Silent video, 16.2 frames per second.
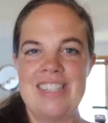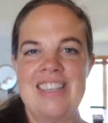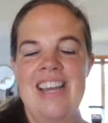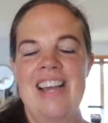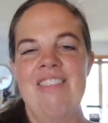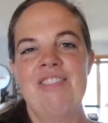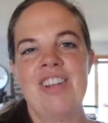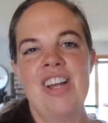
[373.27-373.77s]
in
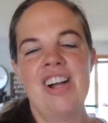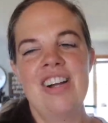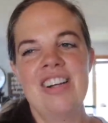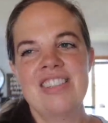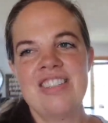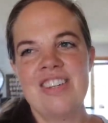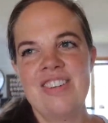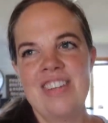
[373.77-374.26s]
that
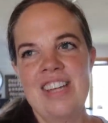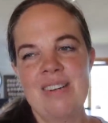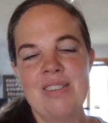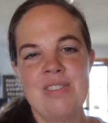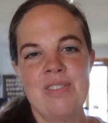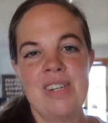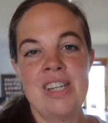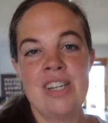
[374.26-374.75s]
vlog, so that
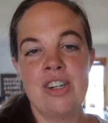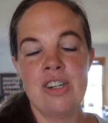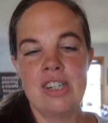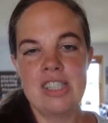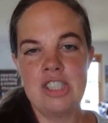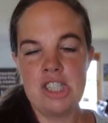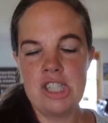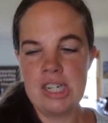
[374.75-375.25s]
was
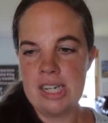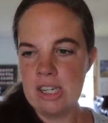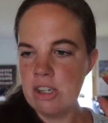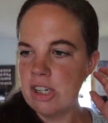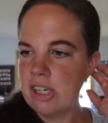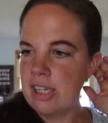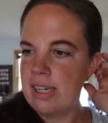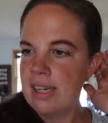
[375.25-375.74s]
encouraging and
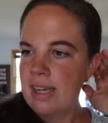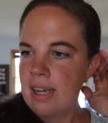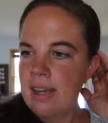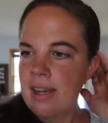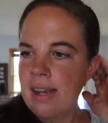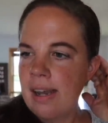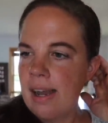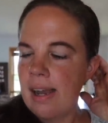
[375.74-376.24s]
good
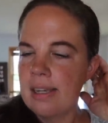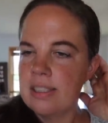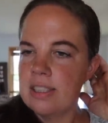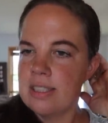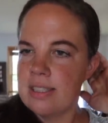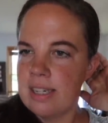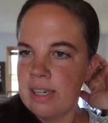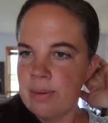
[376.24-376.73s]
uh,
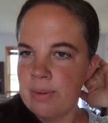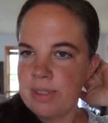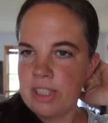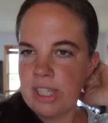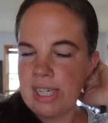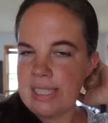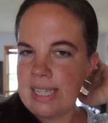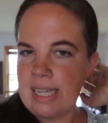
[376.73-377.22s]
just to hear what
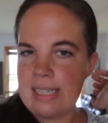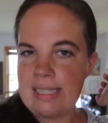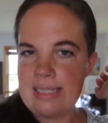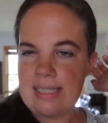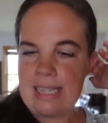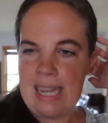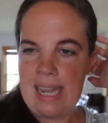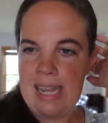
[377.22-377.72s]
you guys had to
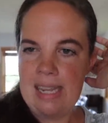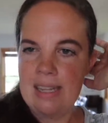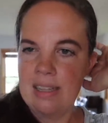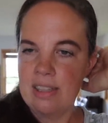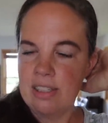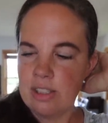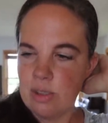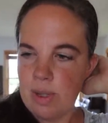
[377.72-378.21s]
say.
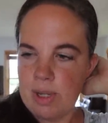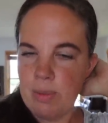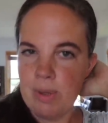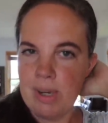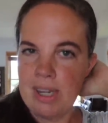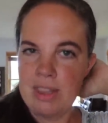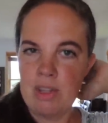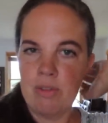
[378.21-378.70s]
Looks like
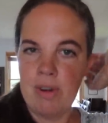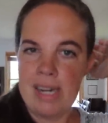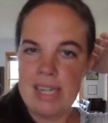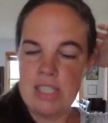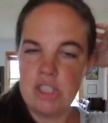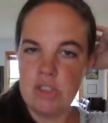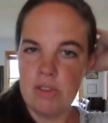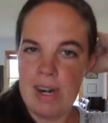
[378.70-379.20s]
we're on the
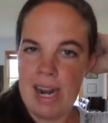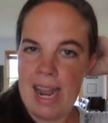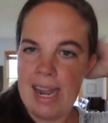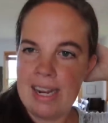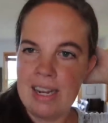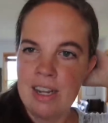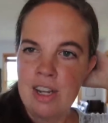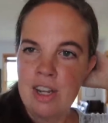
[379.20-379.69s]
right
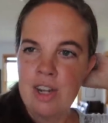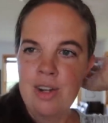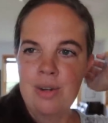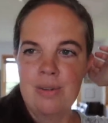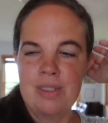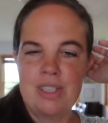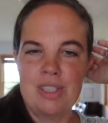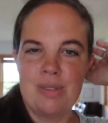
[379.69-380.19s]
track
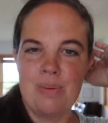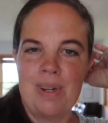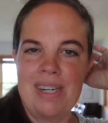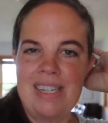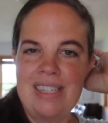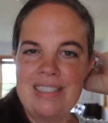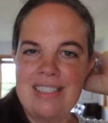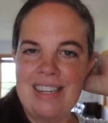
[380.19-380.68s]
we're just
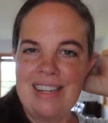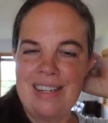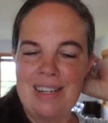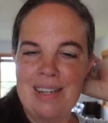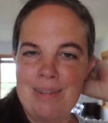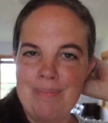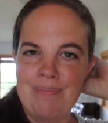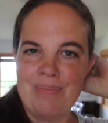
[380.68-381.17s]
wanting to,
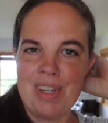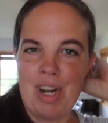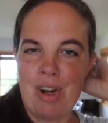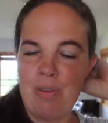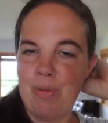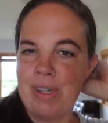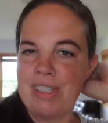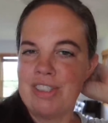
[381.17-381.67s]
um,
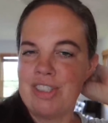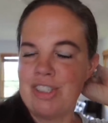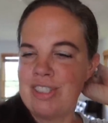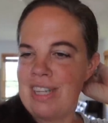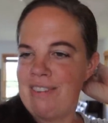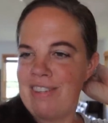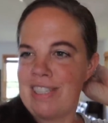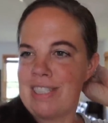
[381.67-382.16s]
our
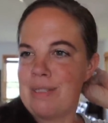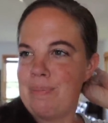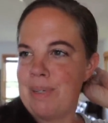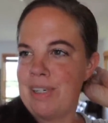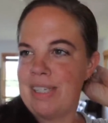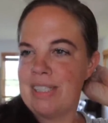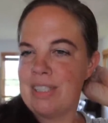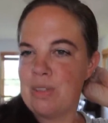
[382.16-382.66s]
realtors have
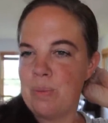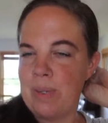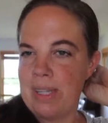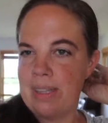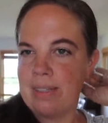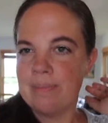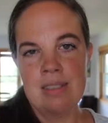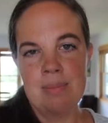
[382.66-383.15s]
experience
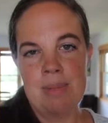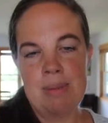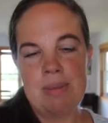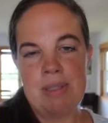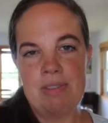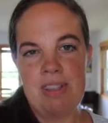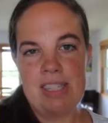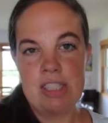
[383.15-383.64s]
with
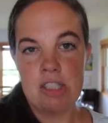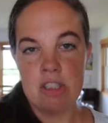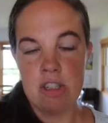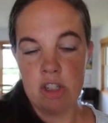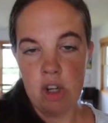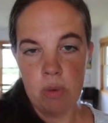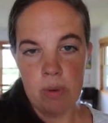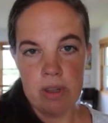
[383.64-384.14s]
sometimes if they just
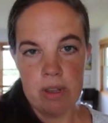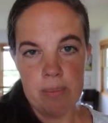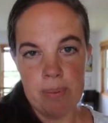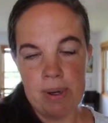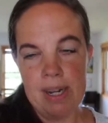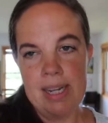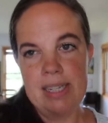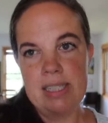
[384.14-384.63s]
lower the
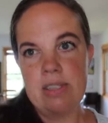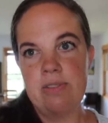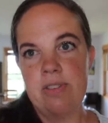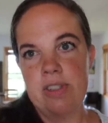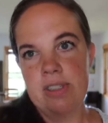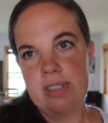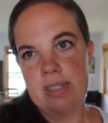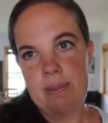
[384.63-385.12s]
price
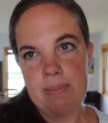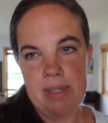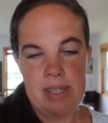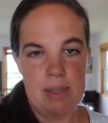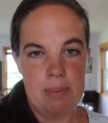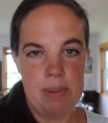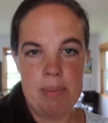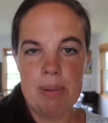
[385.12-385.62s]
for
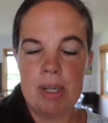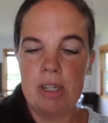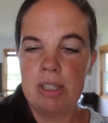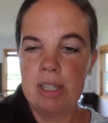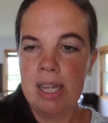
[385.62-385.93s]
something that people aren't